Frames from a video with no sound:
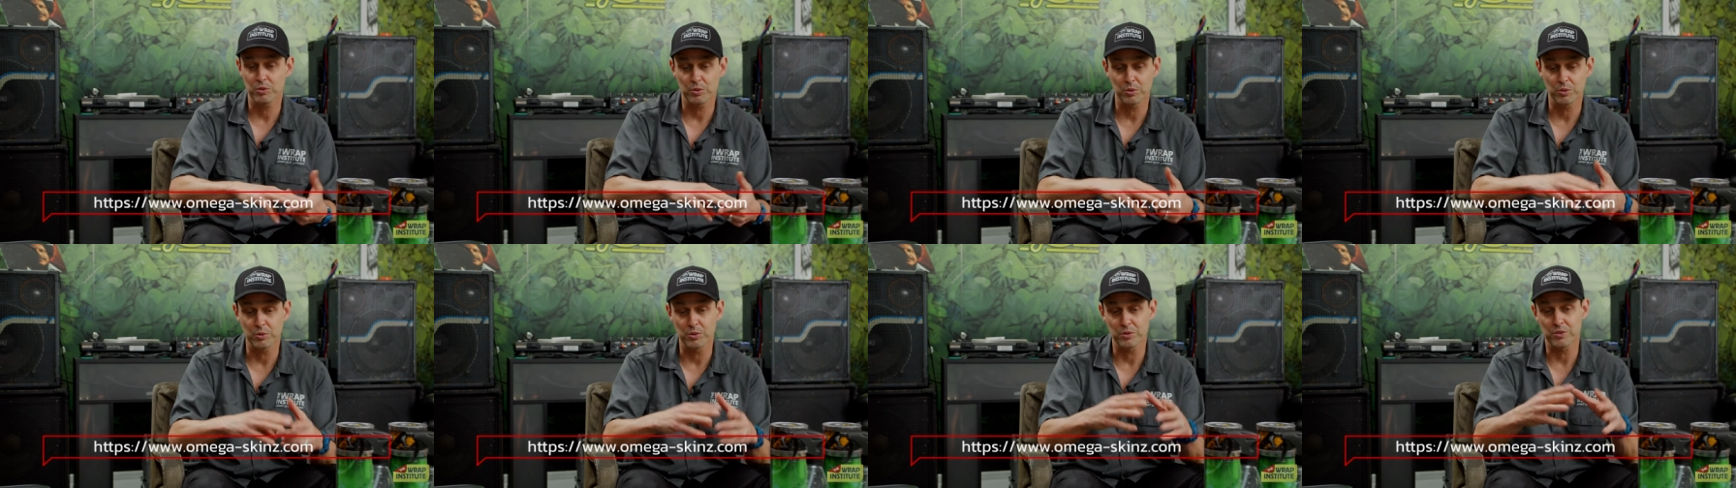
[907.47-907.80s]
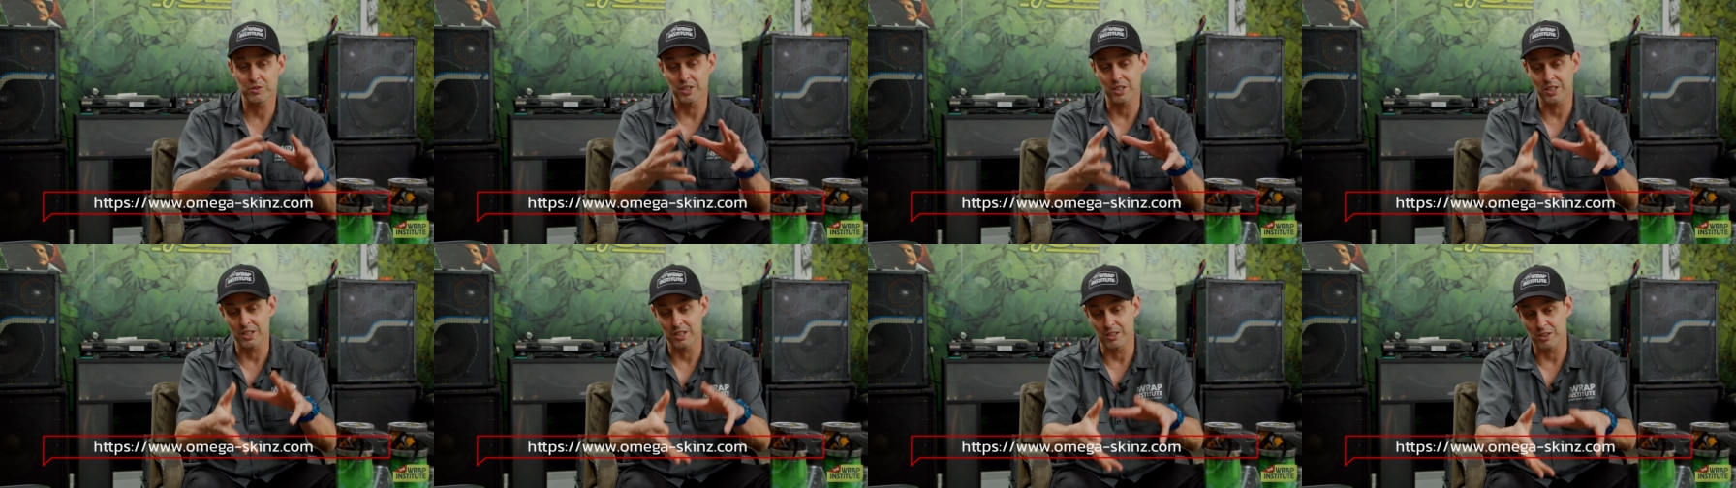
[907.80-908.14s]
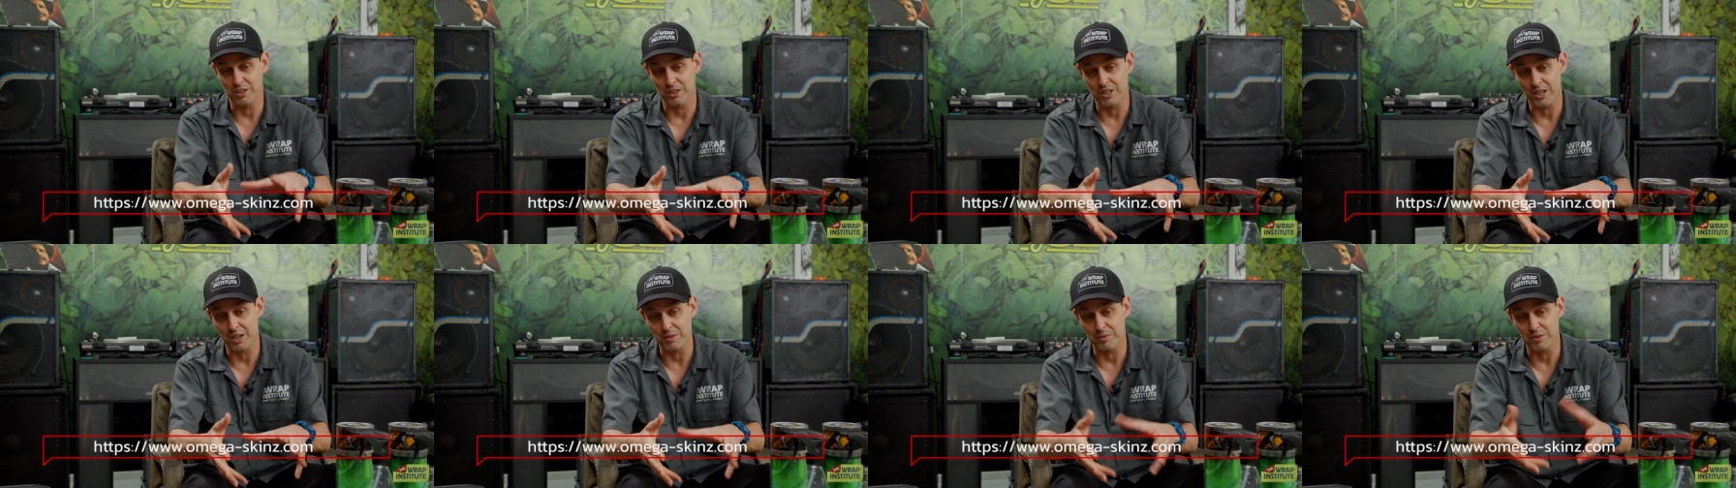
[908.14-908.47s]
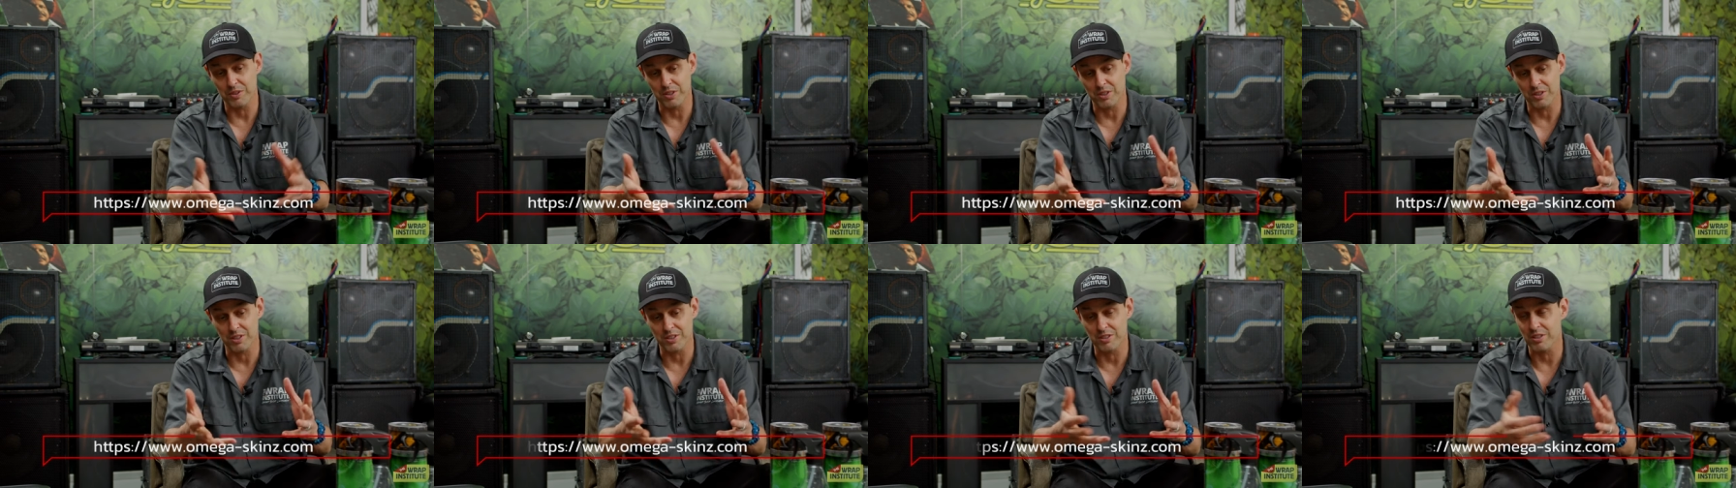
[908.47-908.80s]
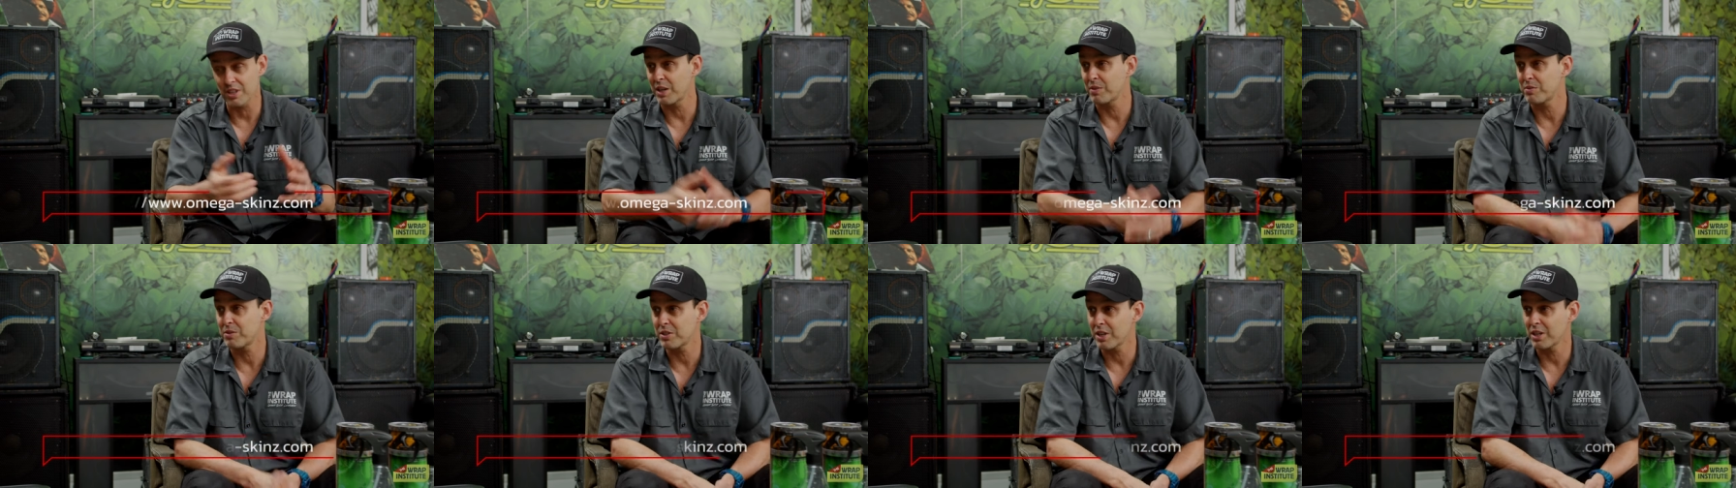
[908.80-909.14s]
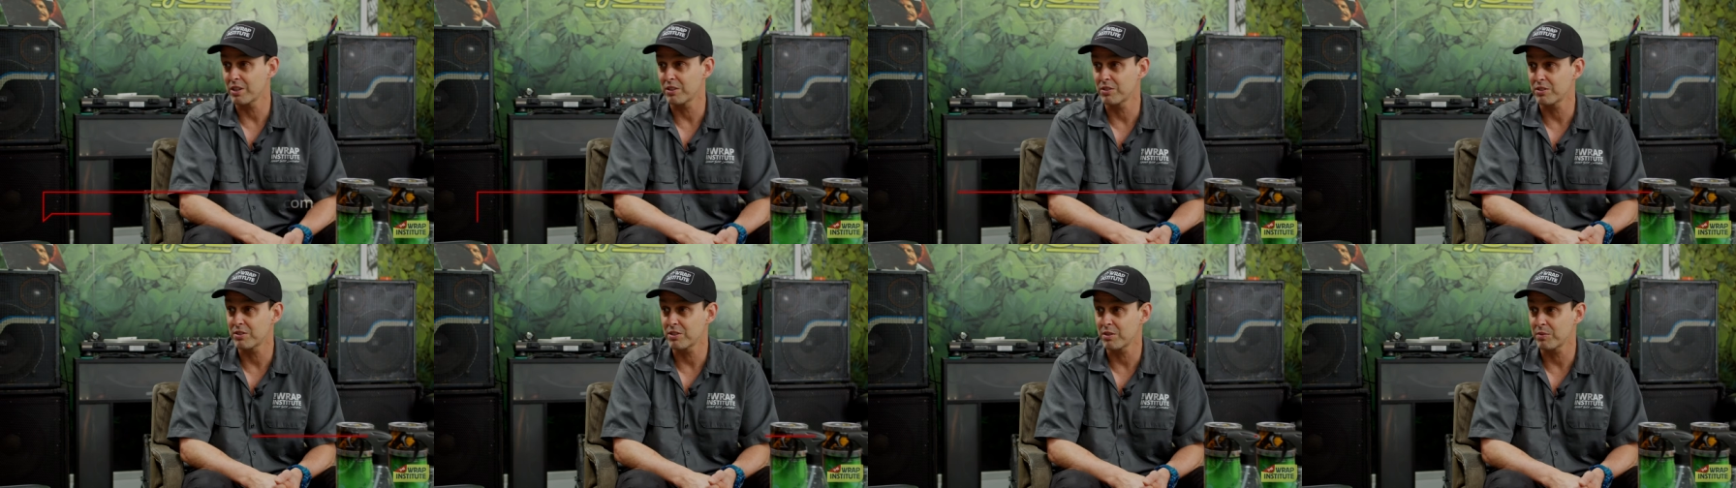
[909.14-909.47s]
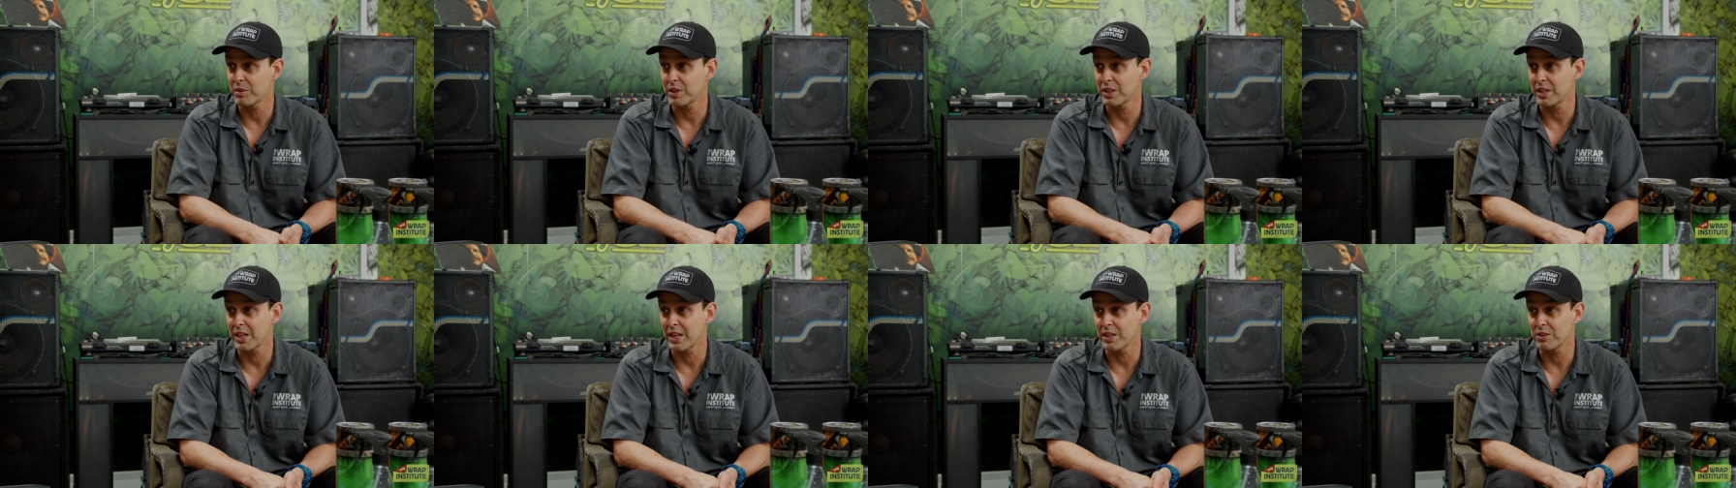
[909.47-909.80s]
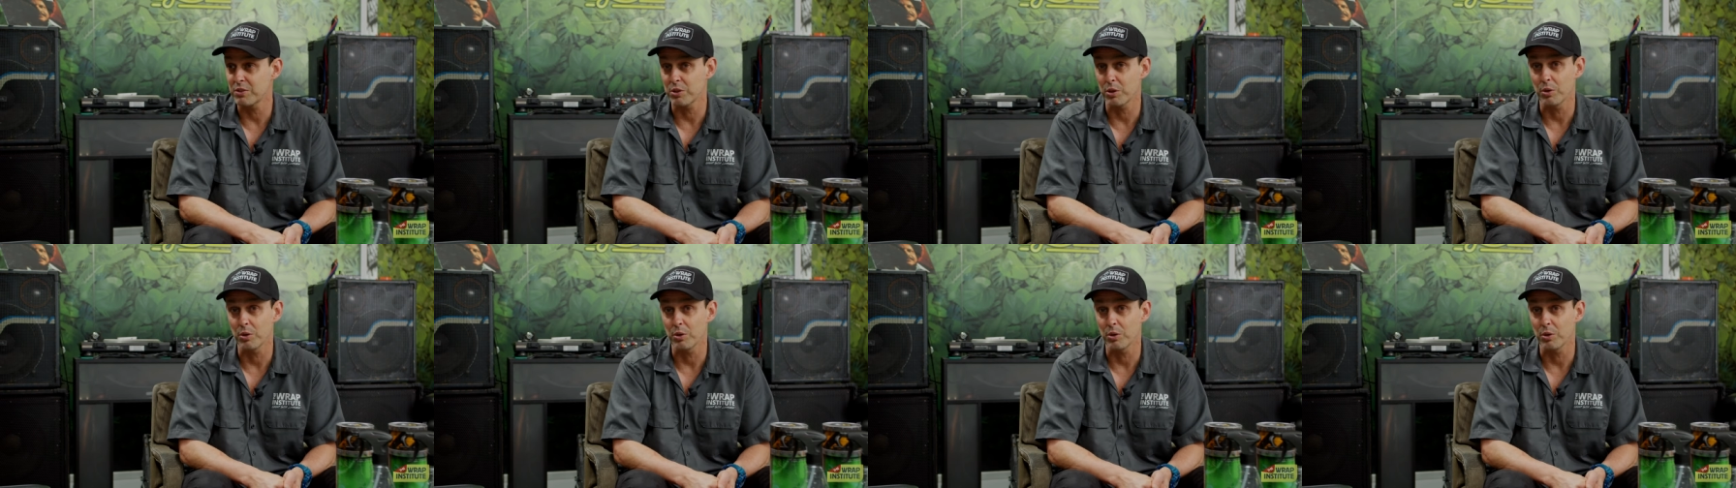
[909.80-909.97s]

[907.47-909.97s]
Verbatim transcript: tools, and then you dive into this lifestyle and stuff like that.